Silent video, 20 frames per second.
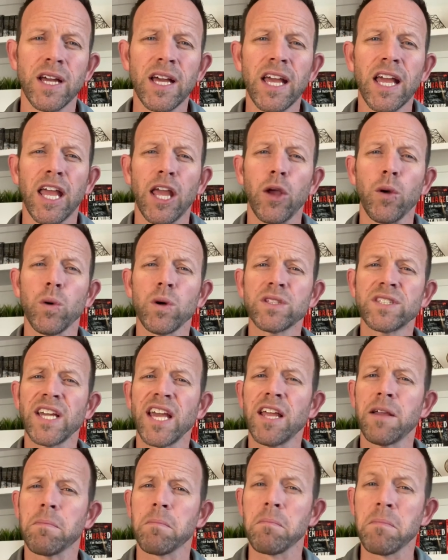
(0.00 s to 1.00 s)
It will
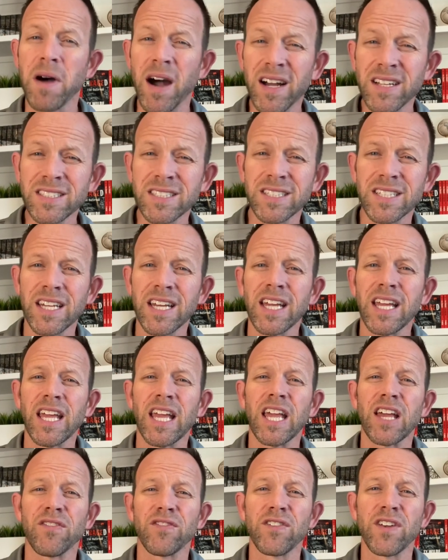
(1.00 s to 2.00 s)
take months,
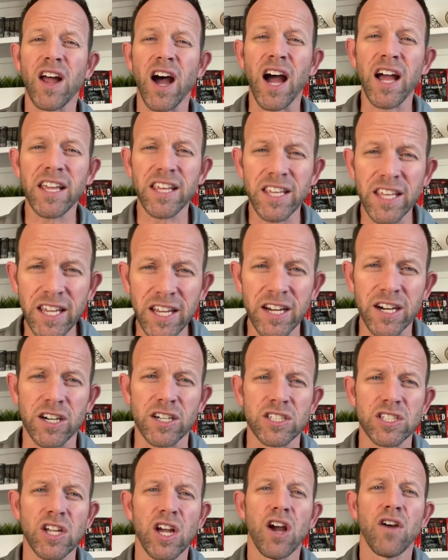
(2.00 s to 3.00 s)
if not
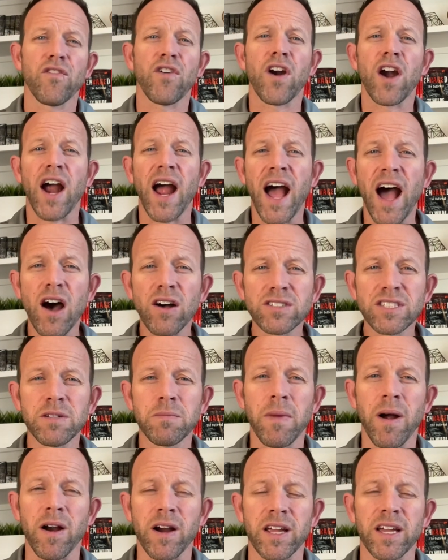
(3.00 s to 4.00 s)
years, for our housing
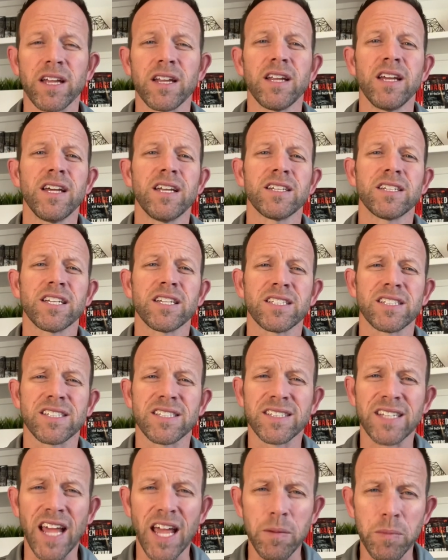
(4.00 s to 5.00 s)
market to
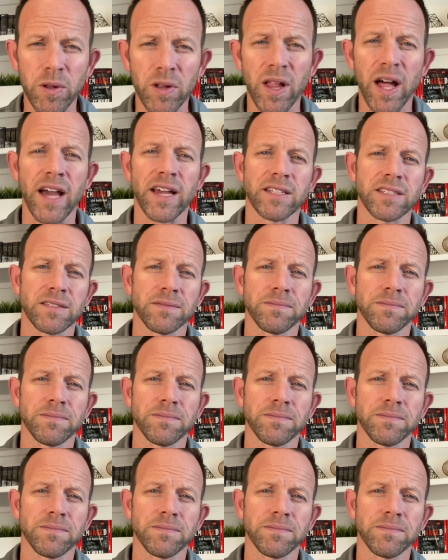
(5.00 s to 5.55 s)
stabilize.